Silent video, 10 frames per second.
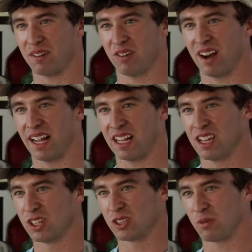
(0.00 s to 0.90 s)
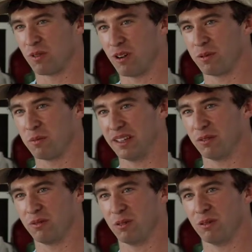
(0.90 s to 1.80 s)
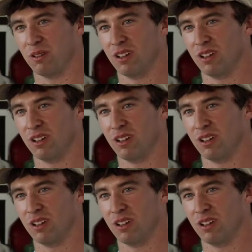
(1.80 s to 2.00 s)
it running so the farm can make the fuel.